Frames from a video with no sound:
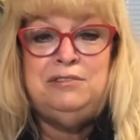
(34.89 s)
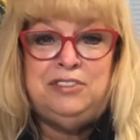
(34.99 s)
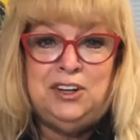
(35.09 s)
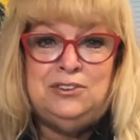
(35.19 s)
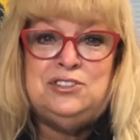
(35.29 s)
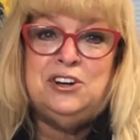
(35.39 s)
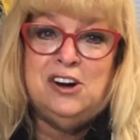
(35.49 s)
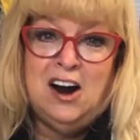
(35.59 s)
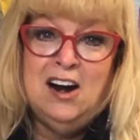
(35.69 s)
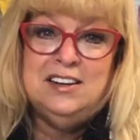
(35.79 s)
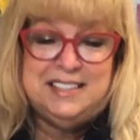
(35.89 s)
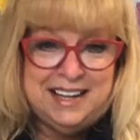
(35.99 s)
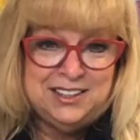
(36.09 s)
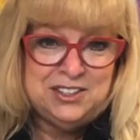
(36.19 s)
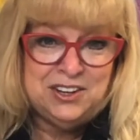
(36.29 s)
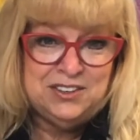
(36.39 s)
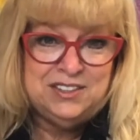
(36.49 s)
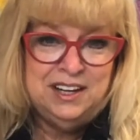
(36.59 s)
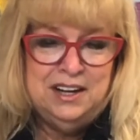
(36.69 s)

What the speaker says: future art teachers.